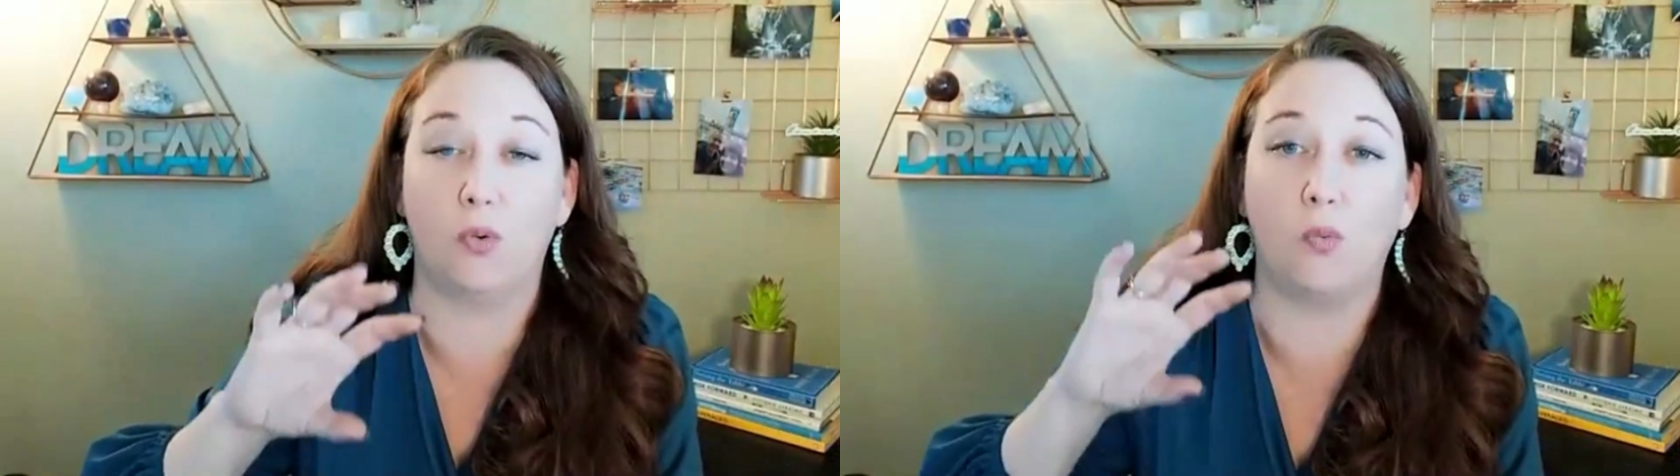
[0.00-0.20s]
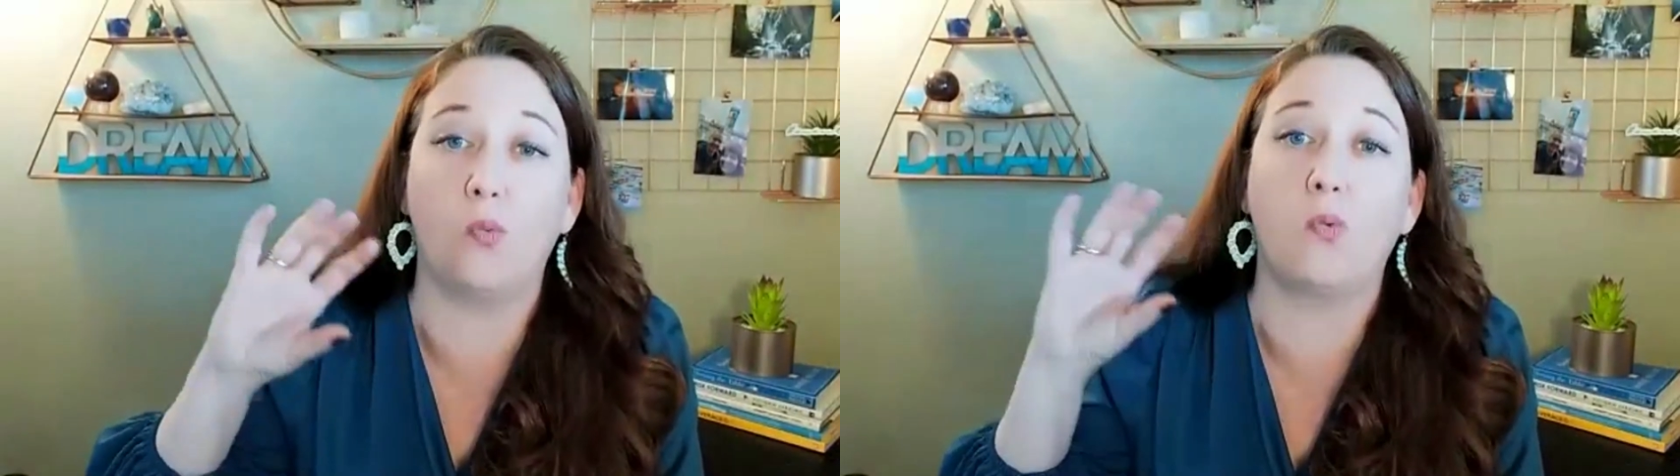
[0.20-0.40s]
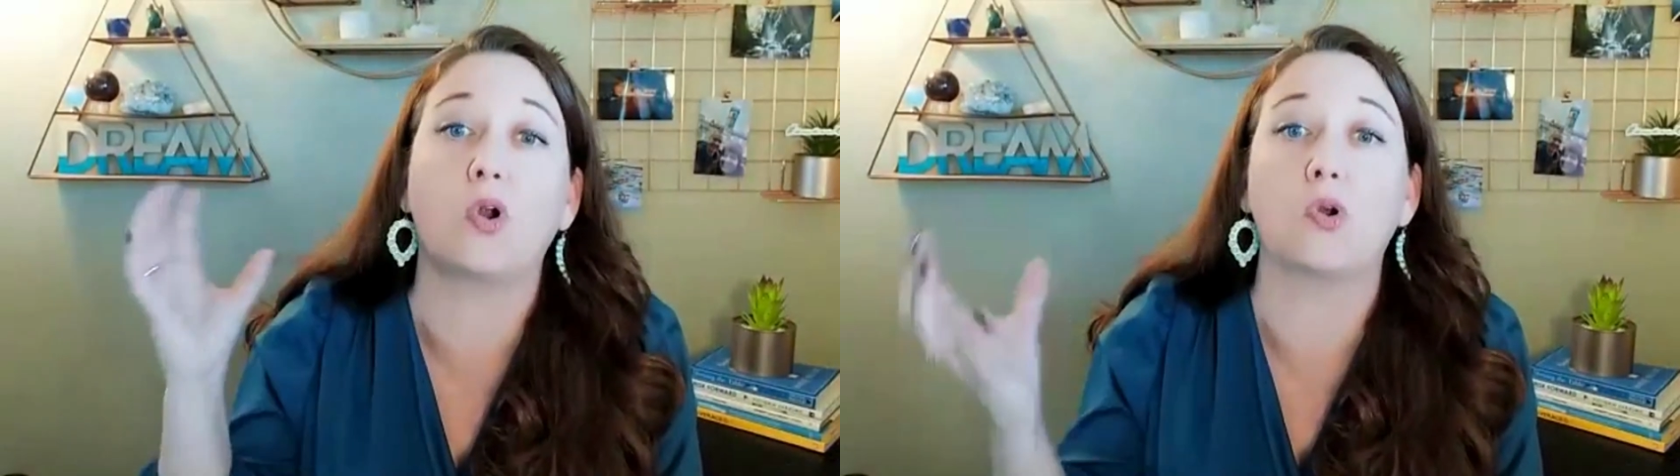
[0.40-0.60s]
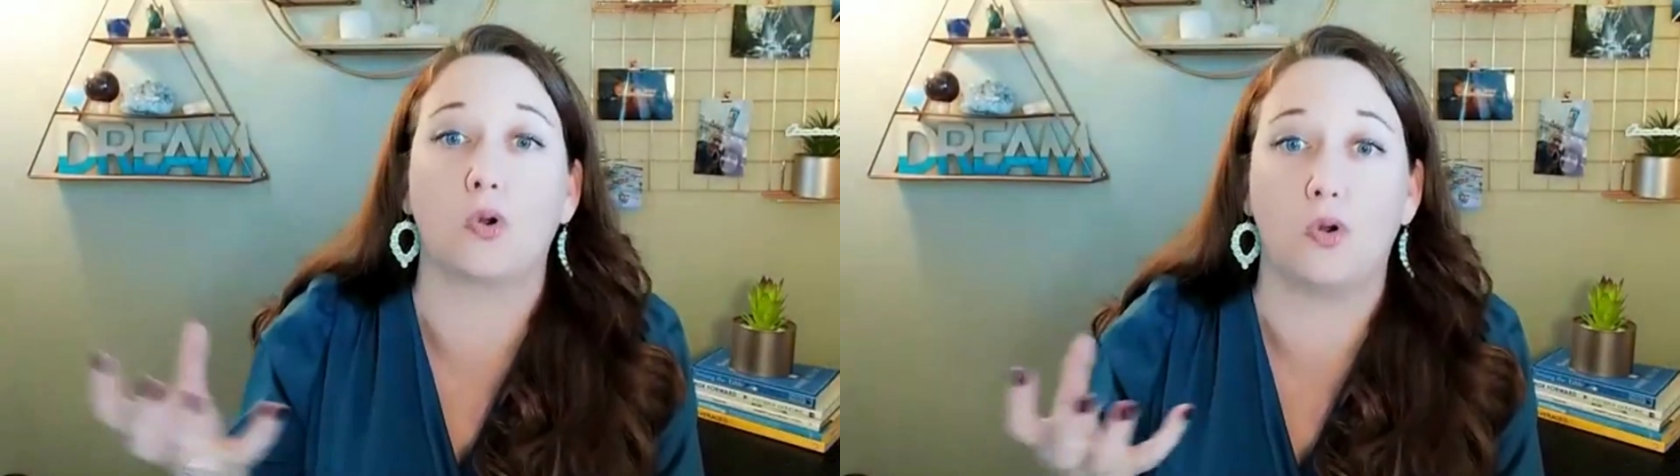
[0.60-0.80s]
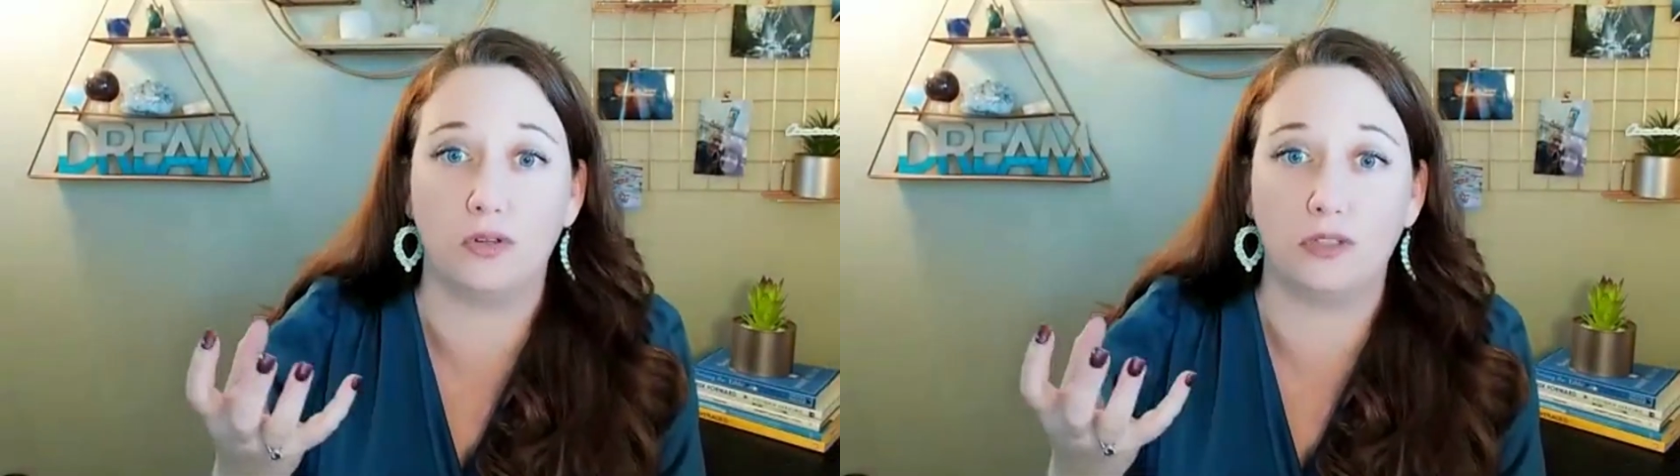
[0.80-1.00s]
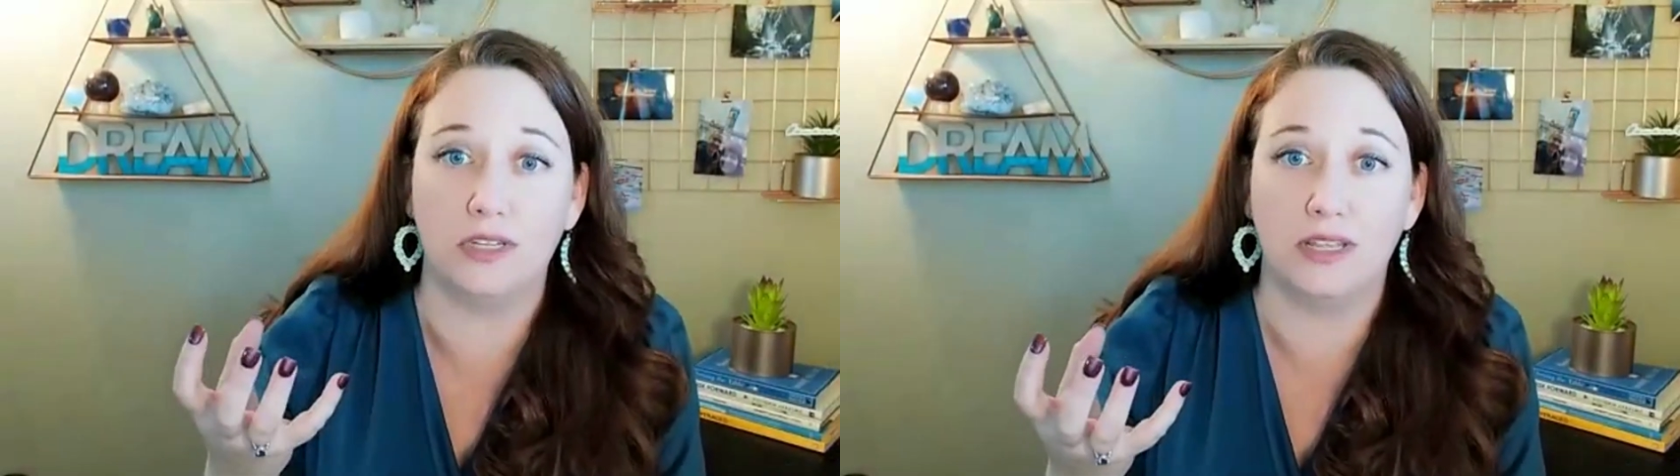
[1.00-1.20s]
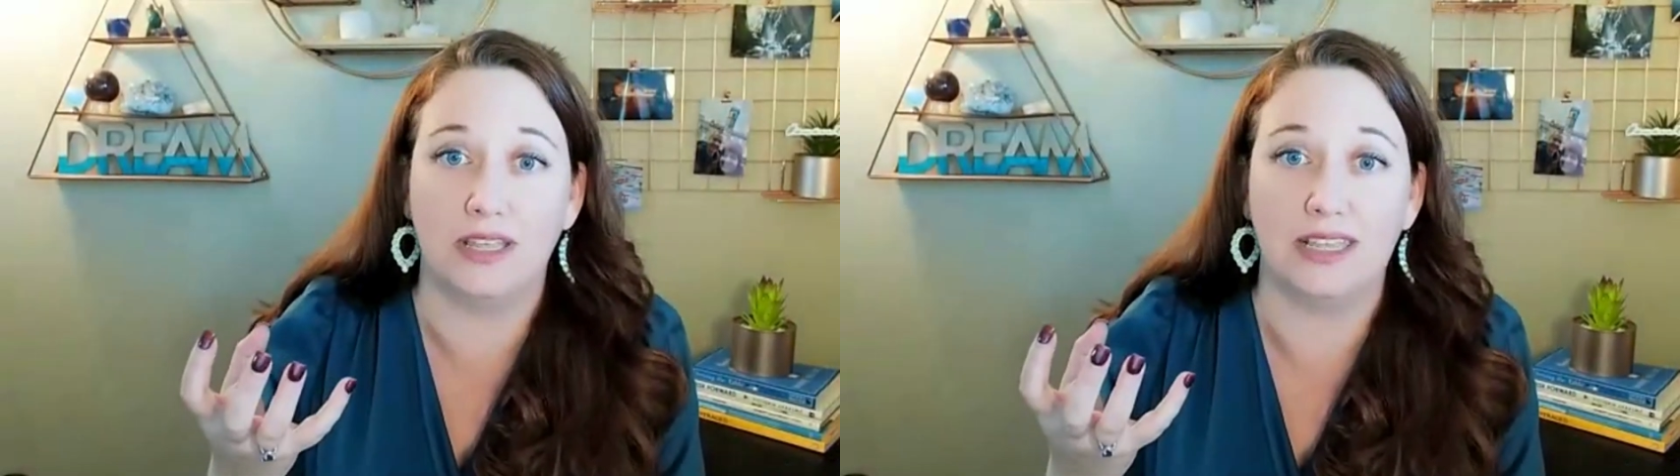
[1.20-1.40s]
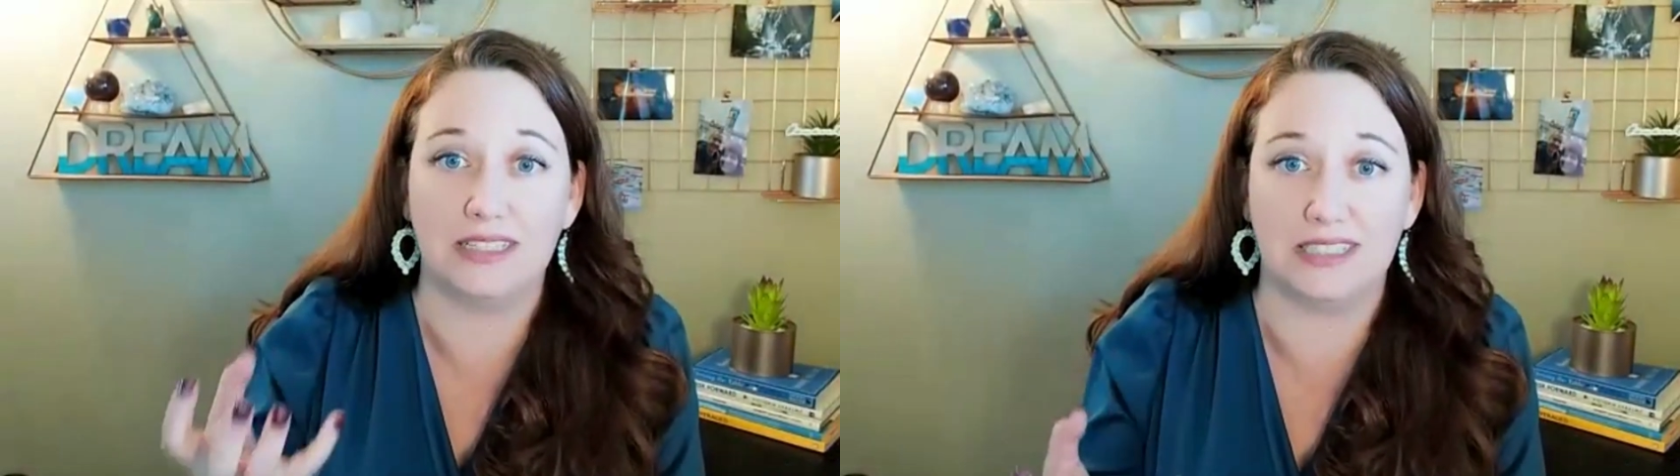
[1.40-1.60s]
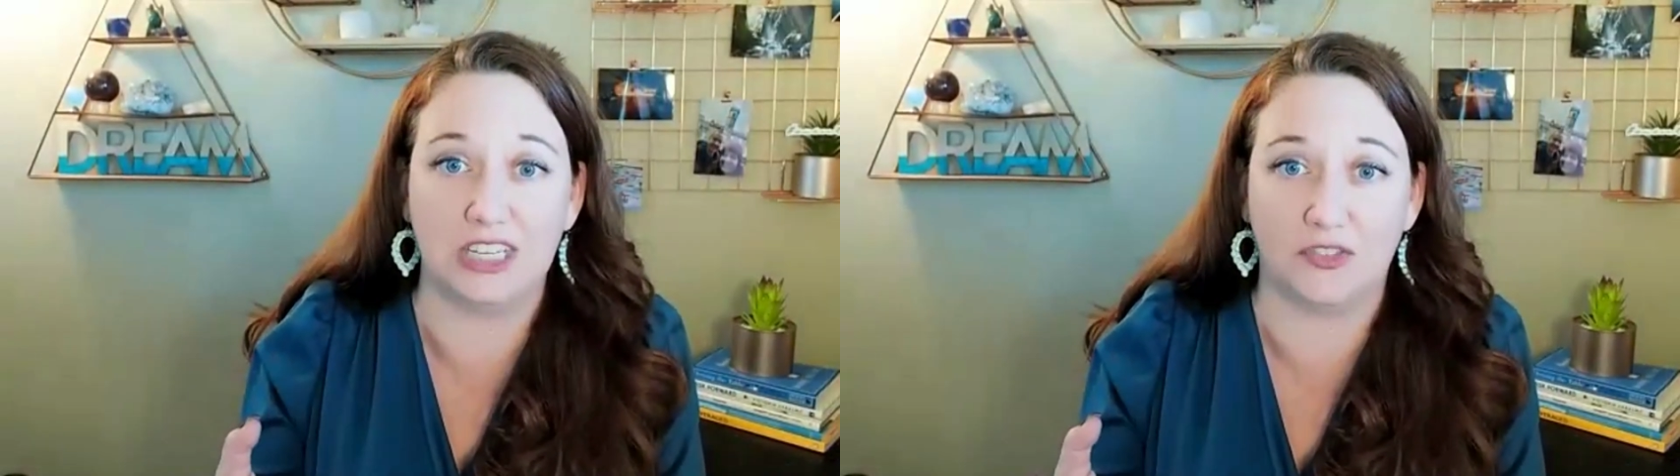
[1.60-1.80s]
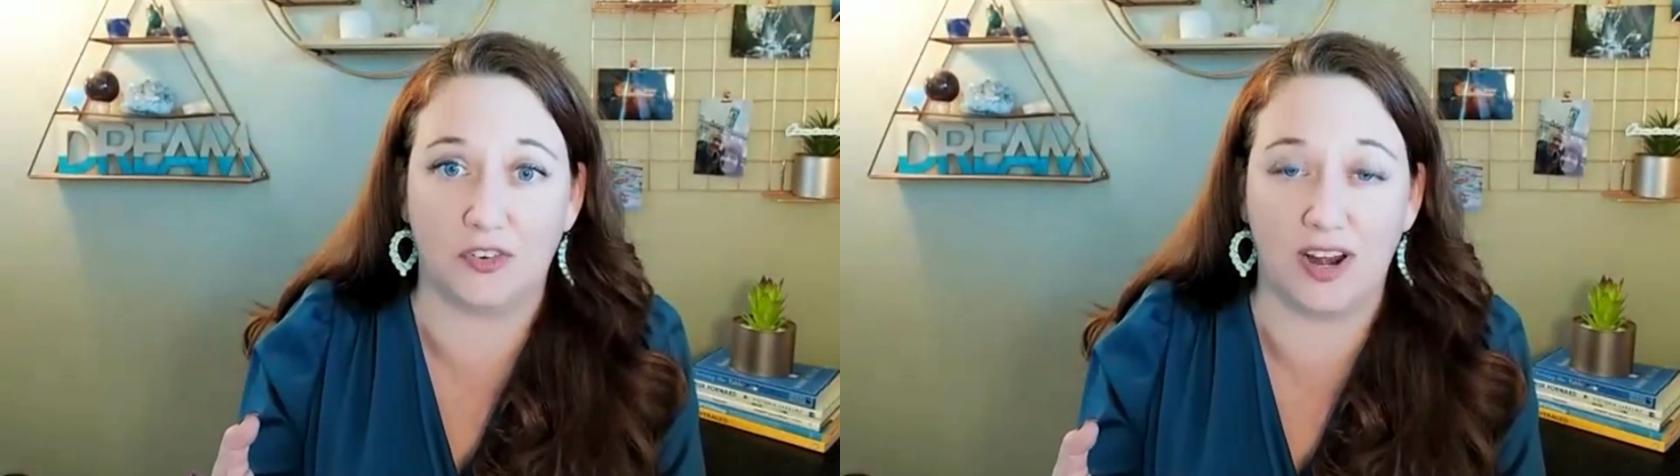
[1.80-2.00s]
world is
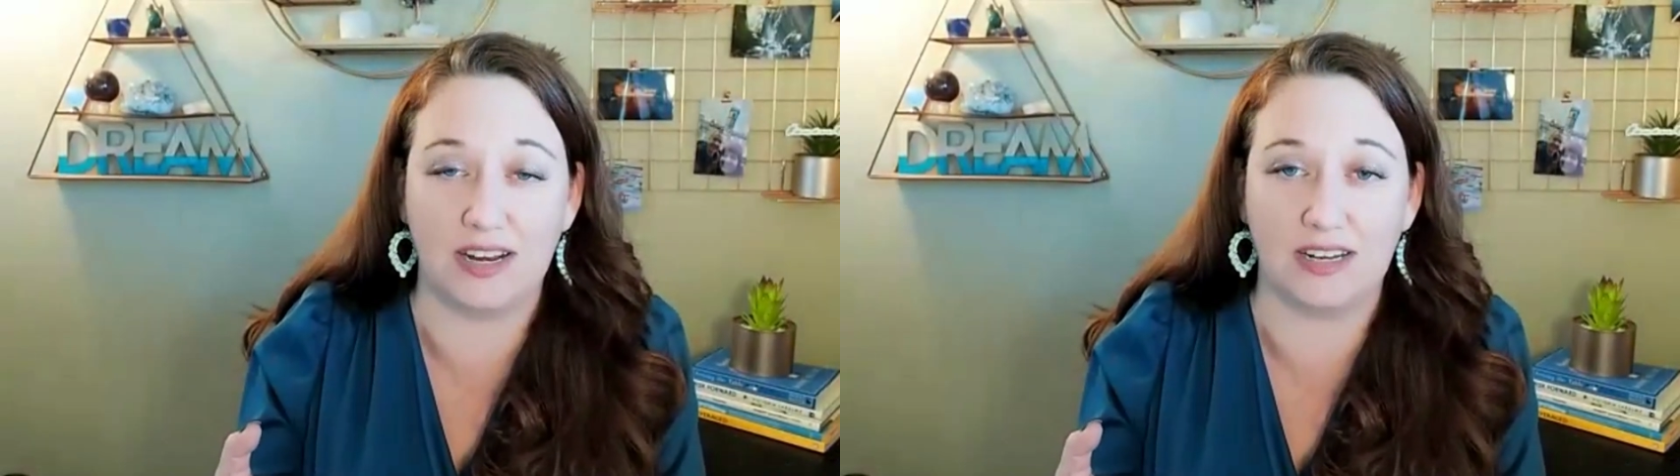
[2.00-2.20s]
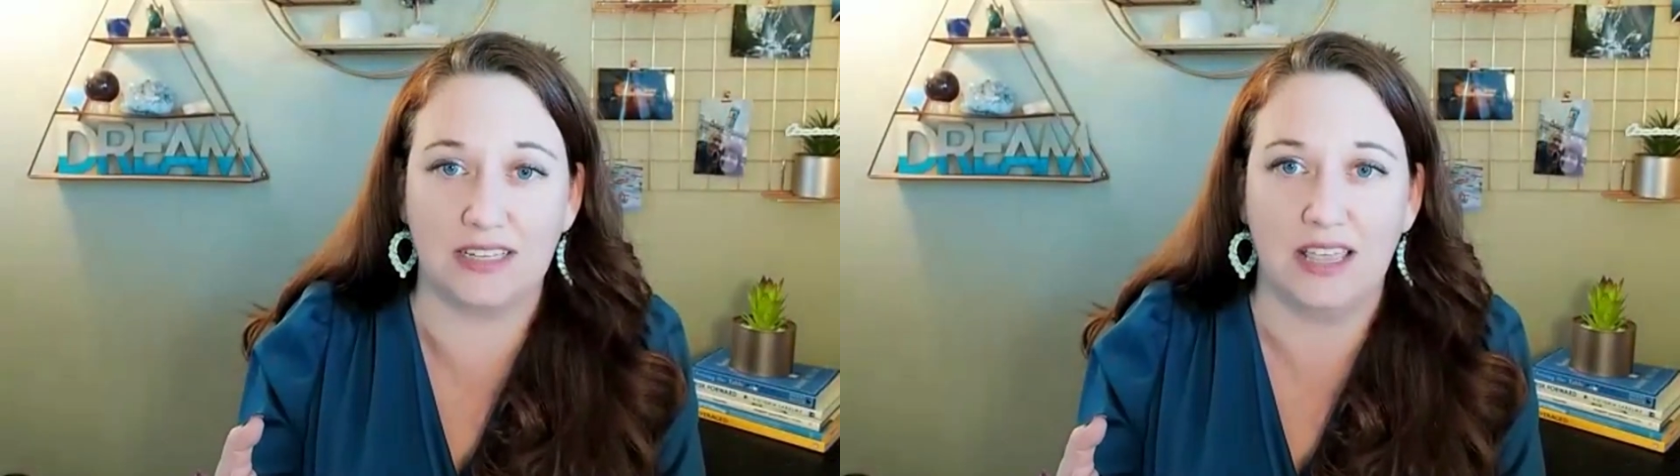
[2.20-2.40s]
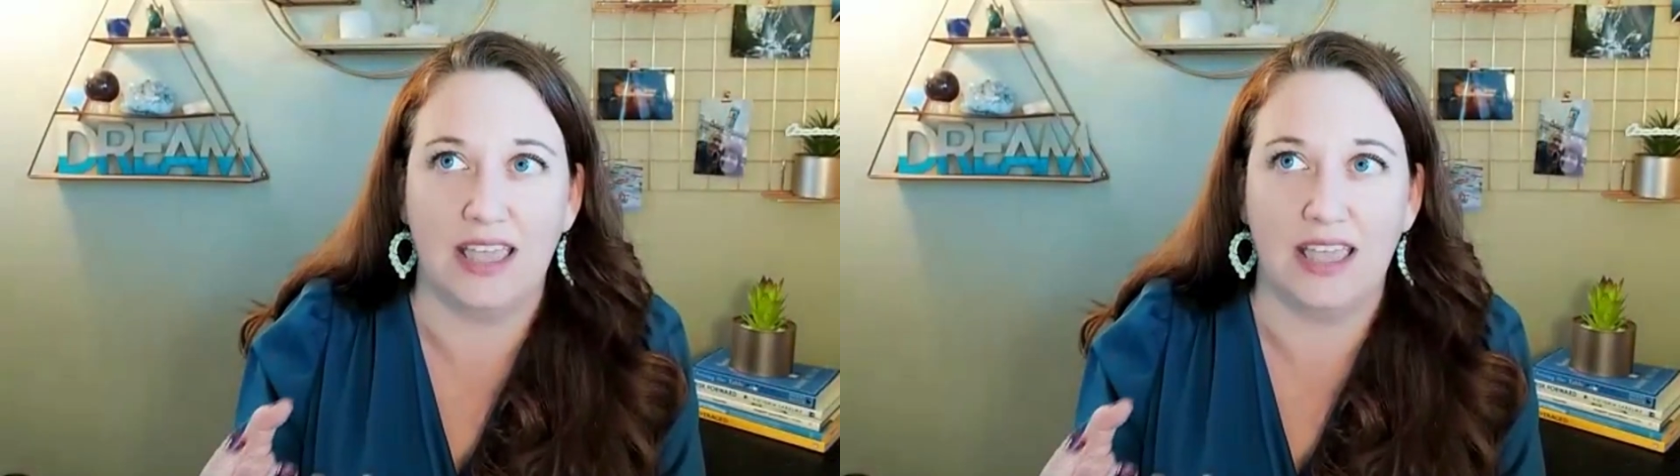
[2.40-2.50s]
different.